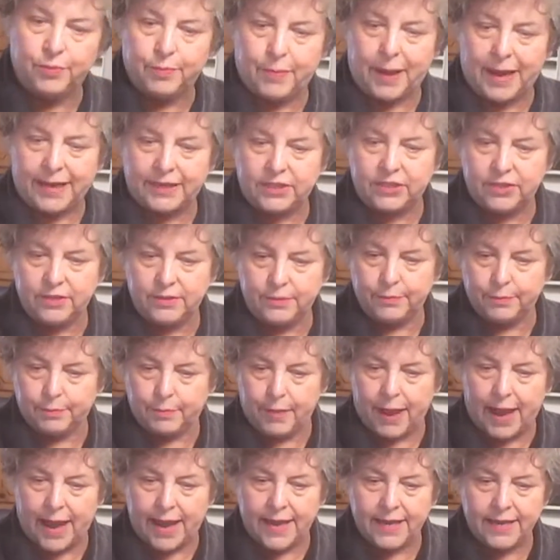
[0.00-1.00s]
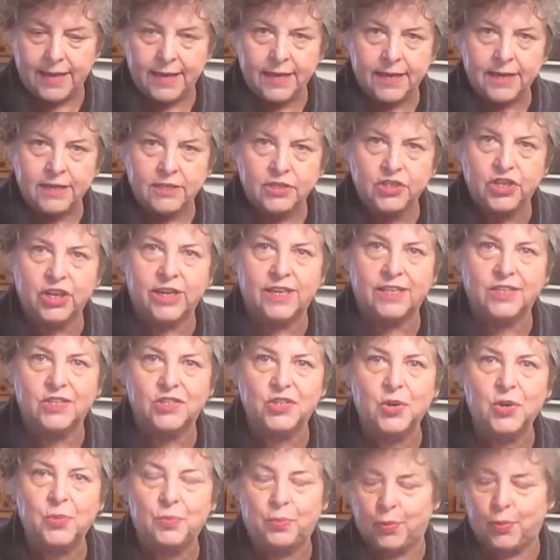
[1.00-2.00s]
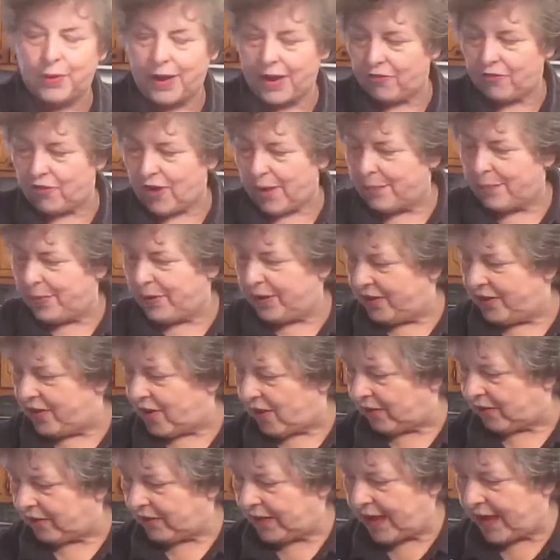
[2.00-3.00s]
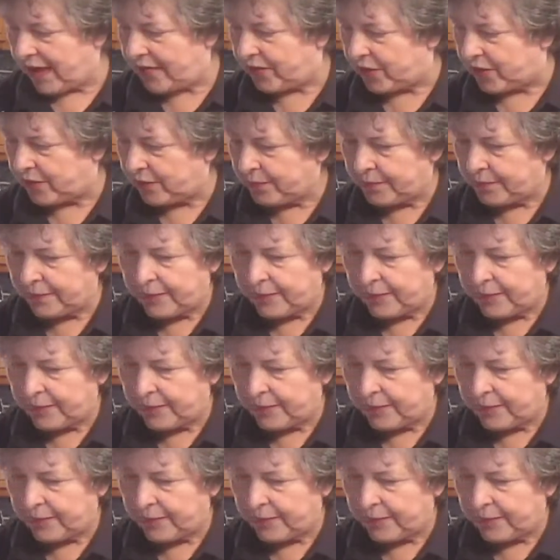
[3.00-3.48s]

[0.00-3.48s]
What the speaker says: my chicken soup whenever I put it all together.